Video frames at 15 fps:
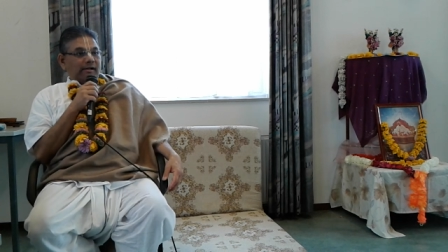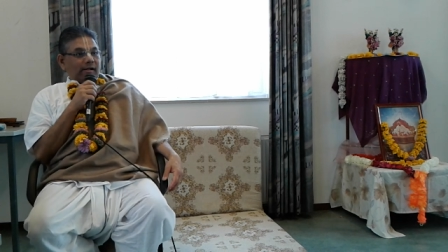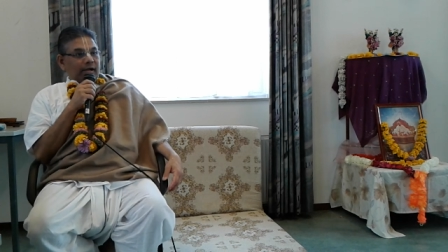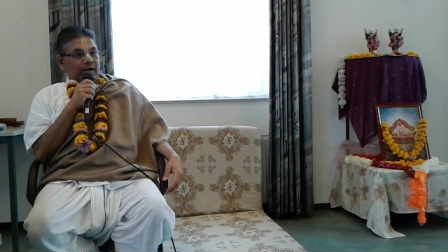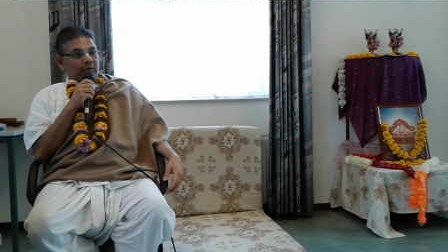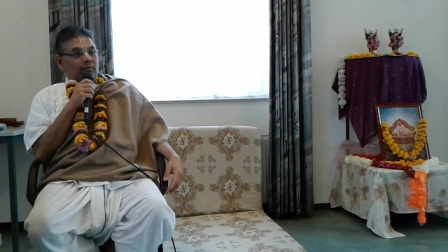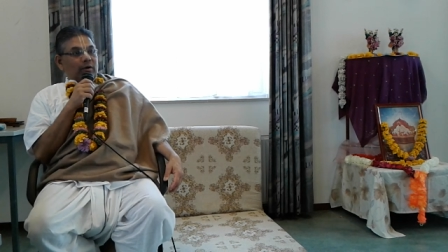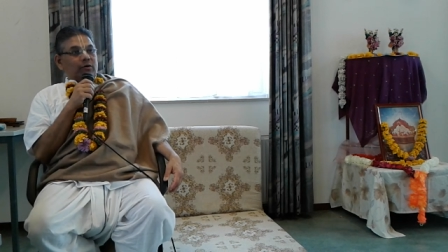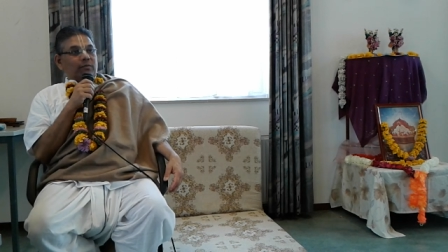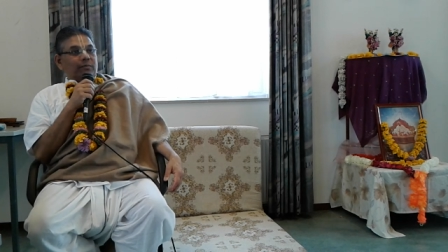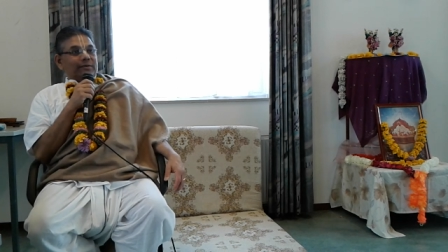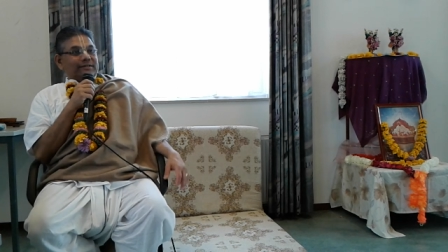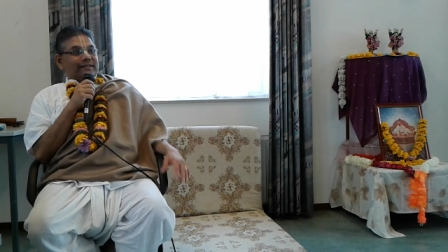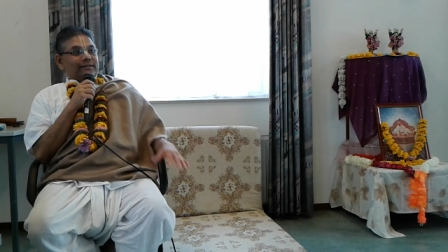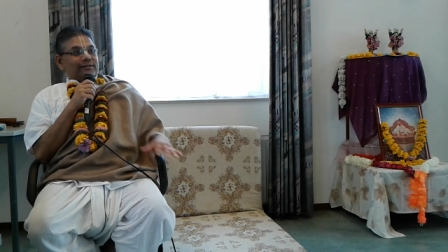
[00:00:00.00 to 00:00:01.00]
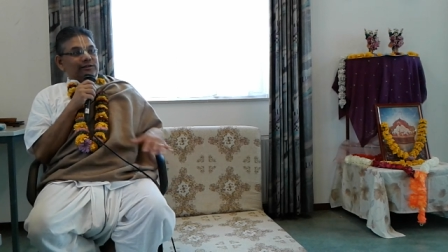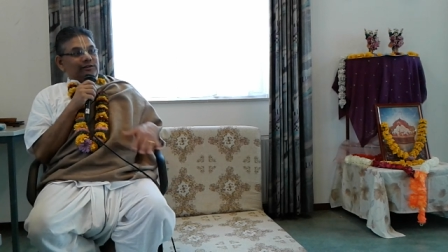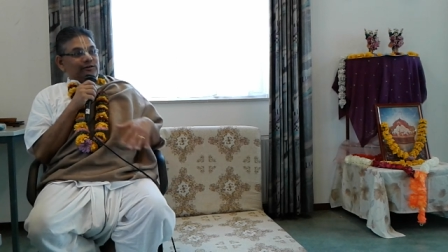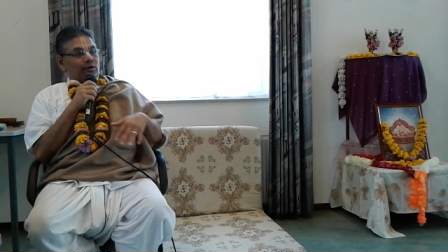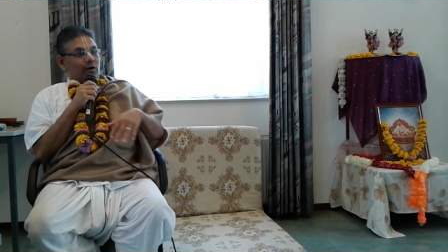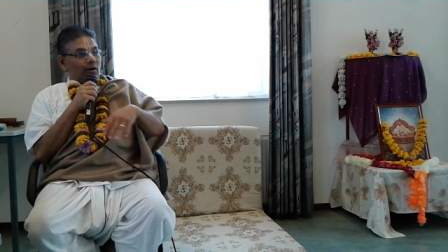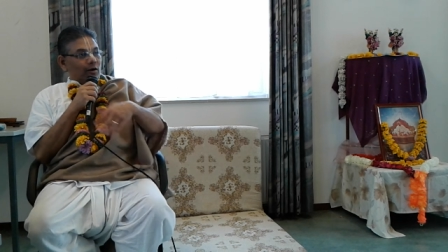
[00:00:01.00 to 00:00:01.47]
And one who
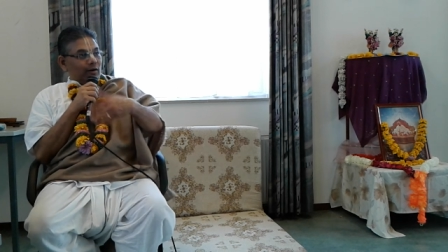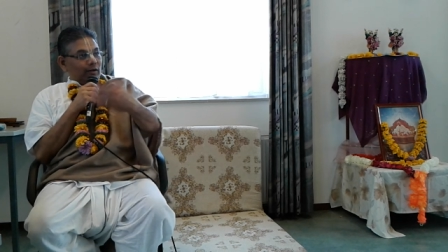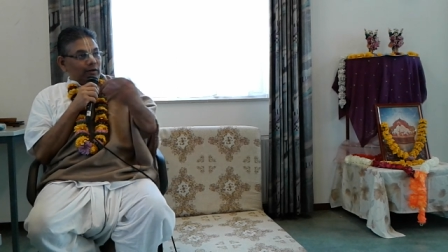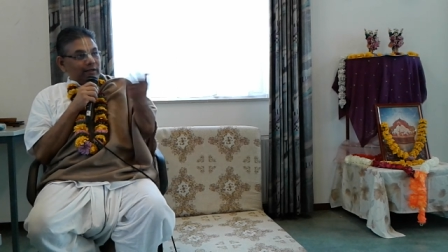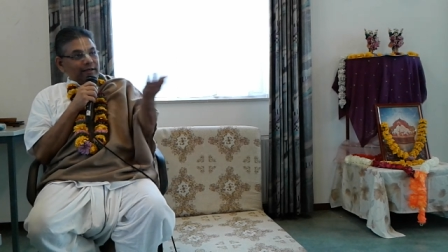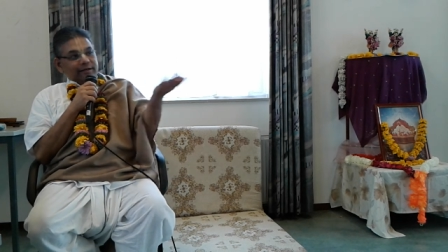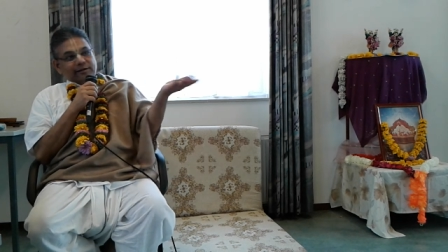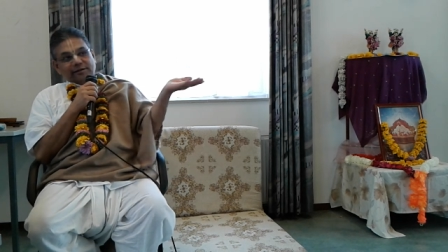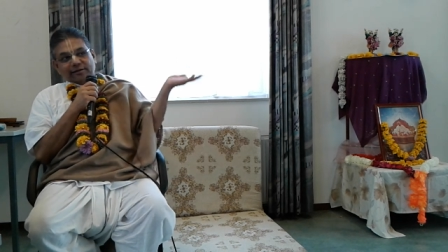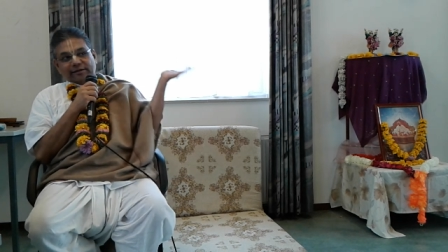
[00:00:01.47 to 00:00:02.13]
possesses all these